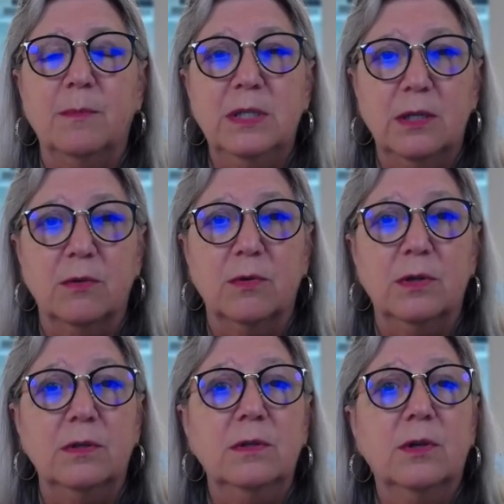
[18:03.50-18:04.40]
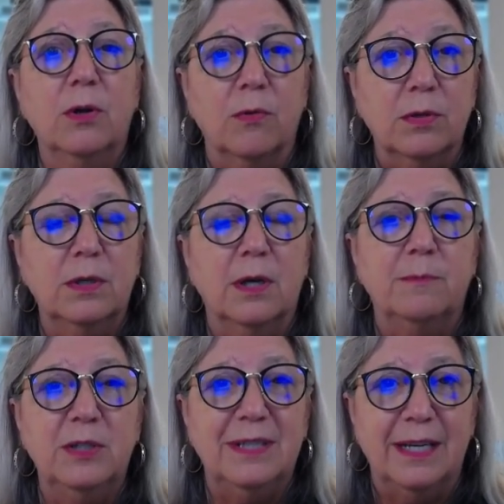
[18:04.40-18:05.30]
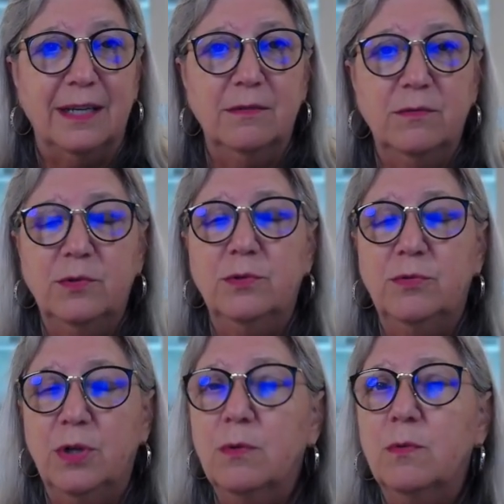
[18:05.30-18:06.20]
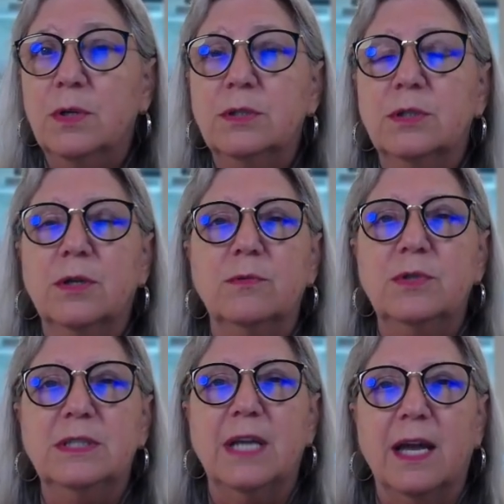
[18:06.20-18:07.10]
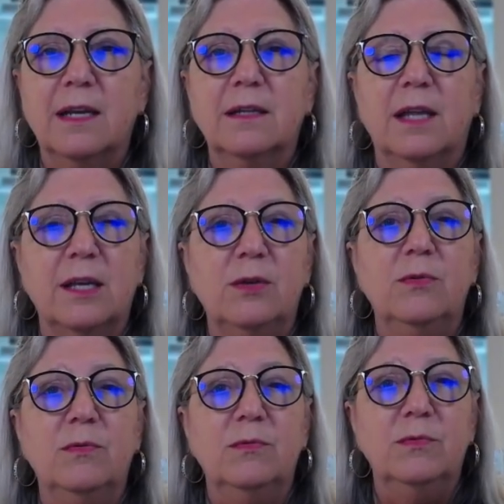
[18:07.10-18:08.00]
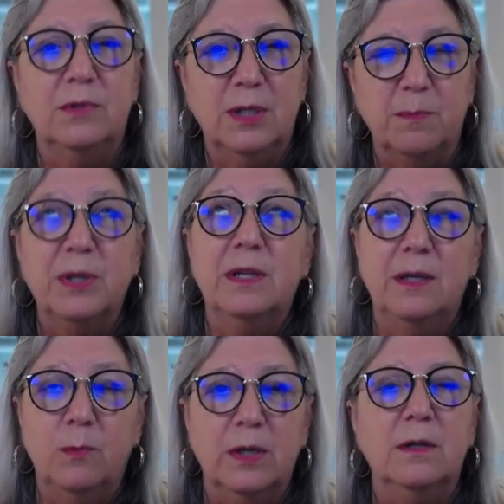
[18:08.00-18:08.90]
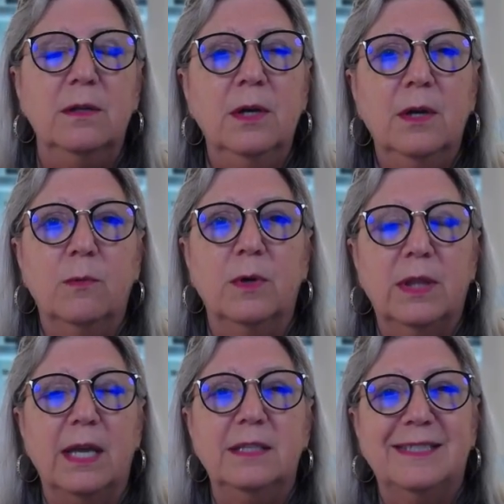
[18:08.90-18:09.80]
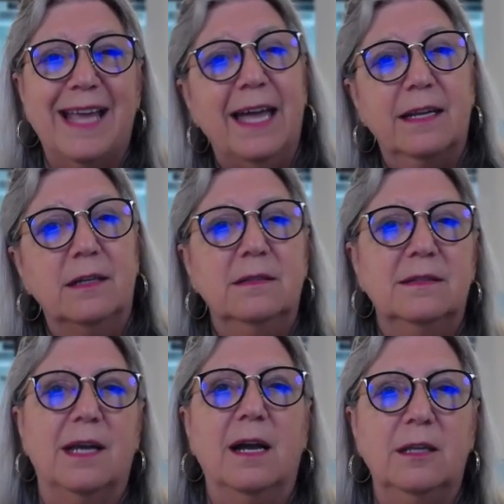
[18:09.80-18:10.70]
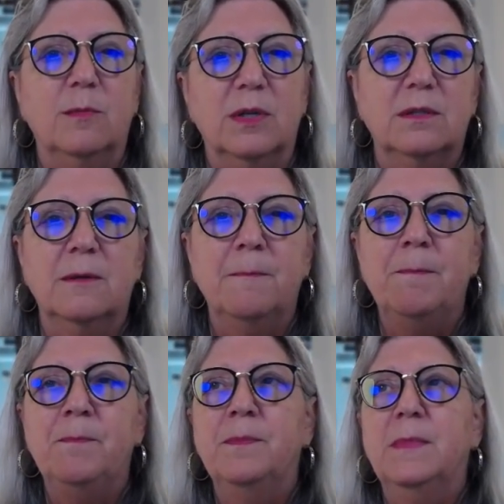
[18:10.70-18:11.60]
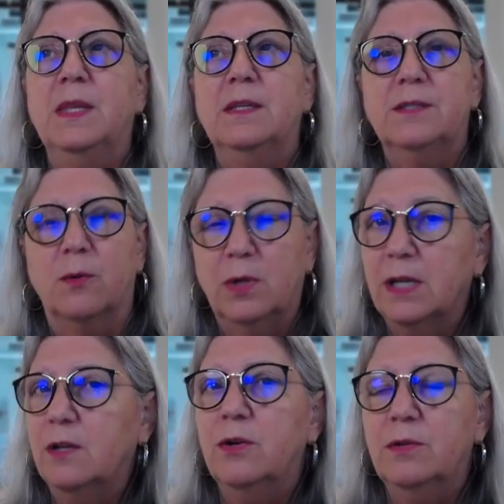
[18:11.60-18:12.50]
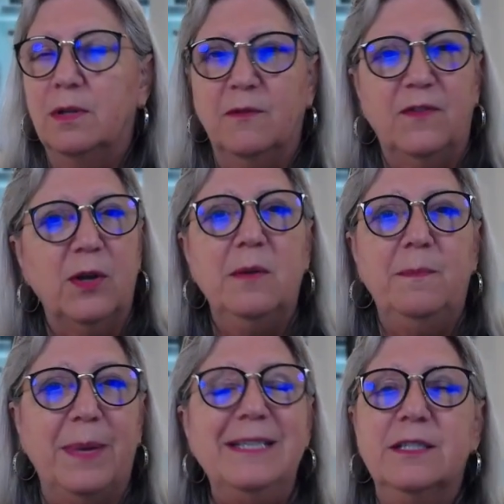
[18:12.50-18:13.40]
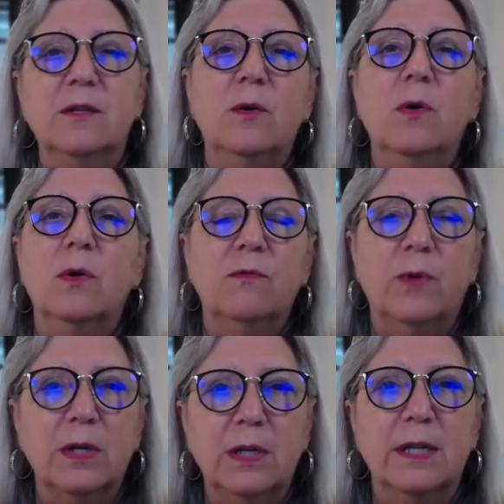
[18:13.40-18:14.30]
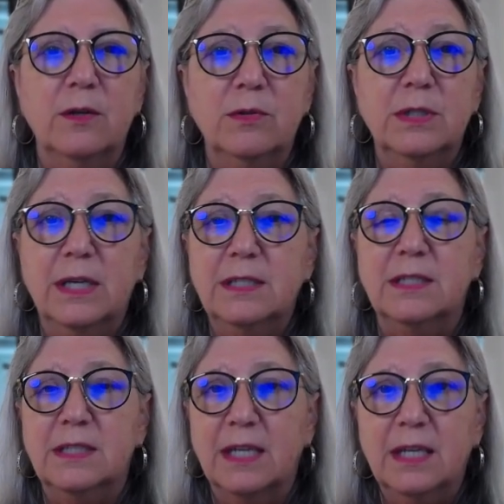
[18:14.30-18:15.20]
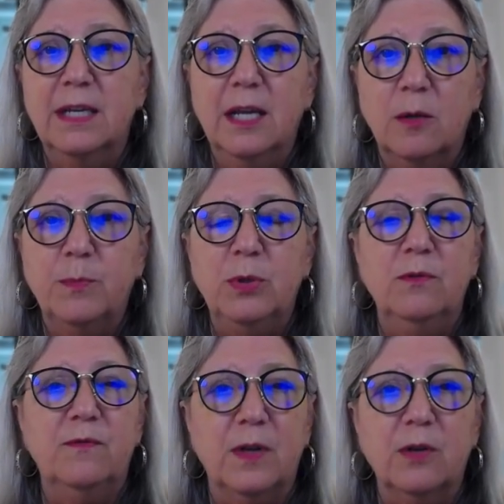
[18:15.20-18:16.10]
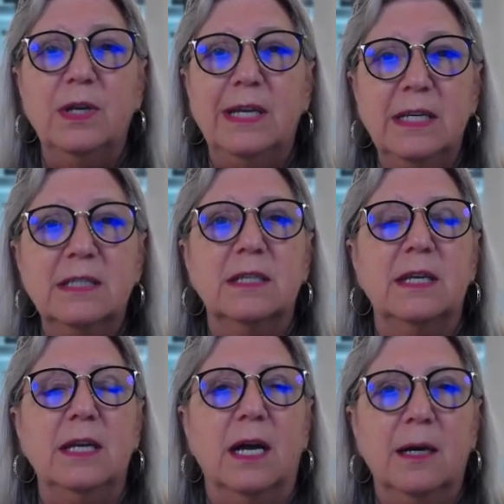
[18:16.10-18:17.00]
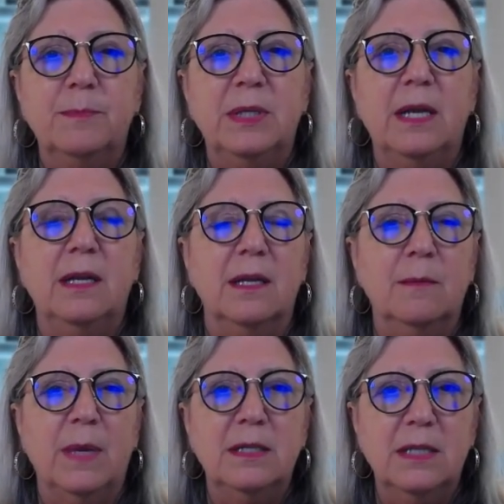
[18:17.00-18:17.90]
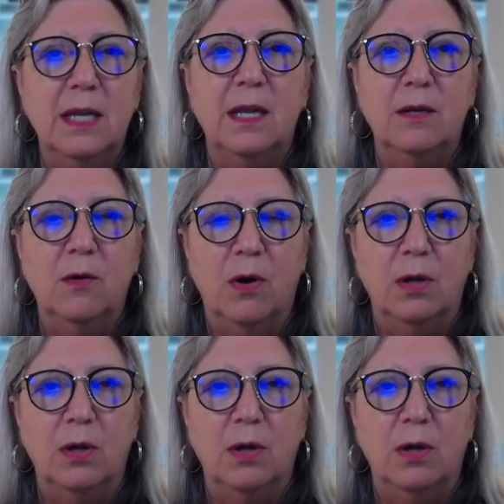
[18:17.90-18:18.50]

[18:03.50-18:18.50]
that material current, up to date. You don't want it to go static like you typically will with a static document. So ClickLearn, the very basic core of what ClickLearn does is it can help you very easily update and maintain